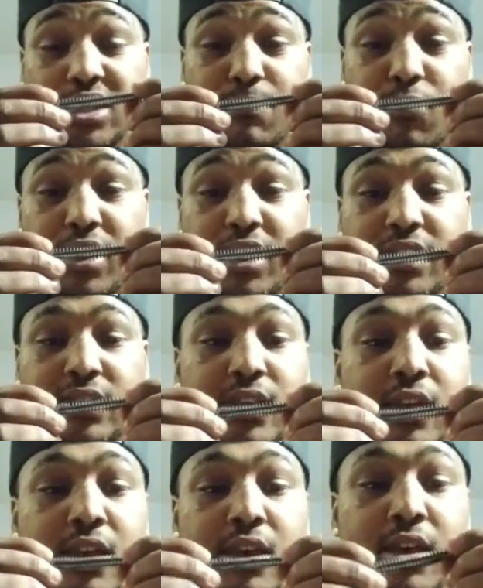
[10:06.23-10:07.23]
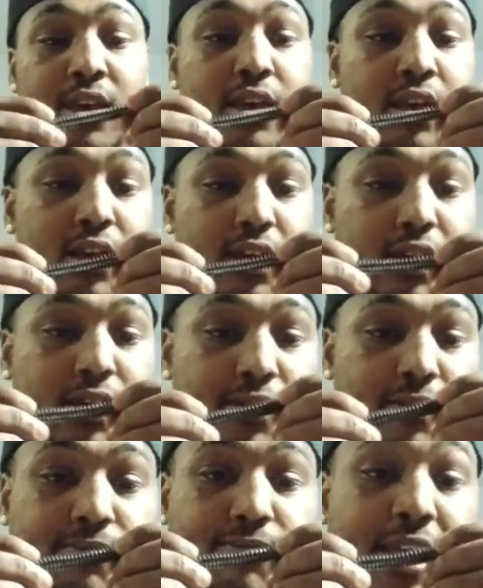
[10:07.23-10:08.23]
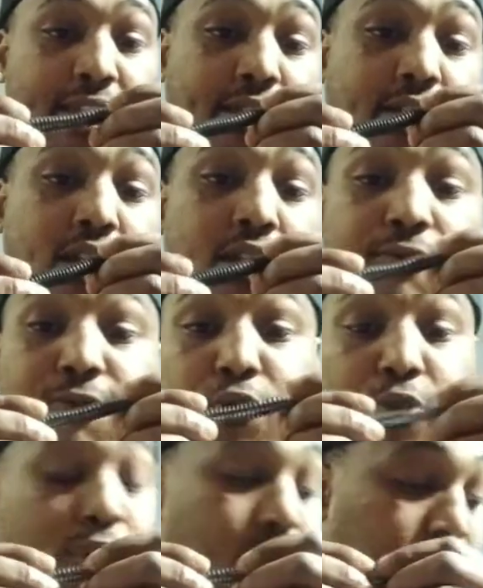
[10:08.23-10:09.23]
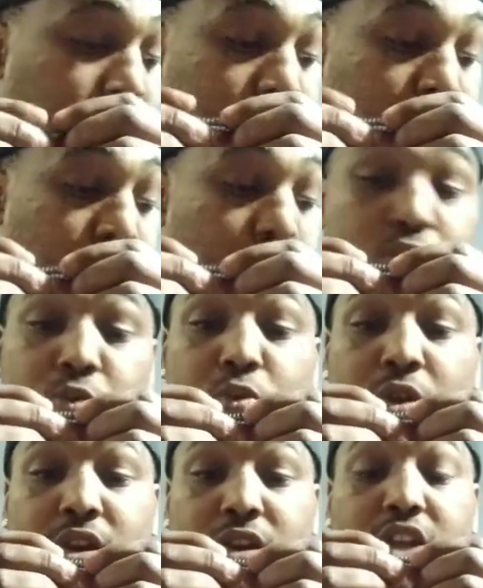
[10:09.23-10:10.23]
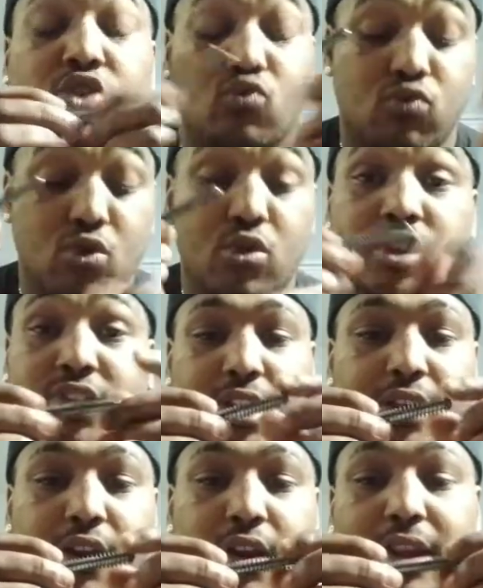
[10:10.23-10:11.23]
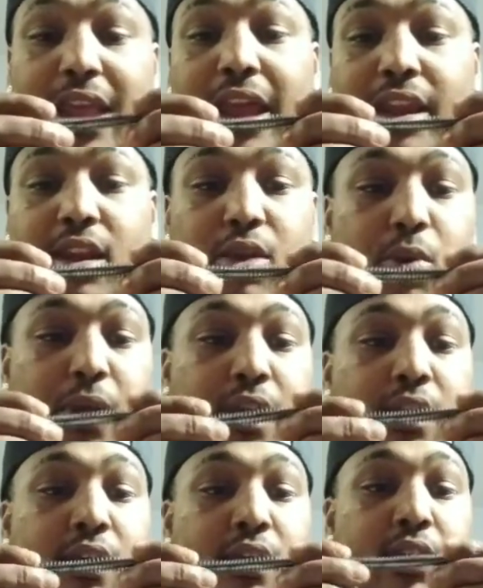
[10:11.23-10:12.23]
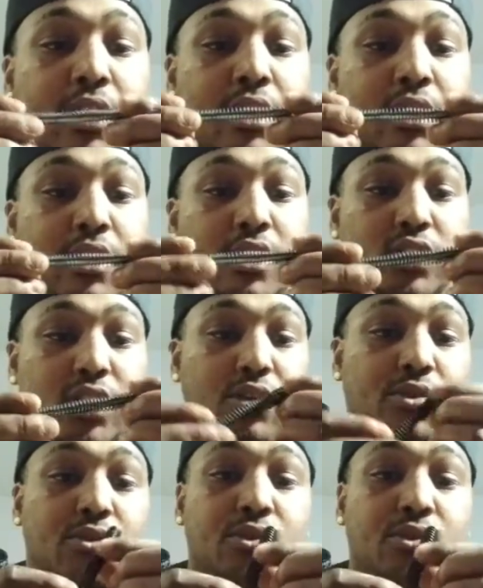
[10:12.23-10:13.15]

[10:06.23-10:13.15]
springs that can come for this Ruger Security 9 anyway. So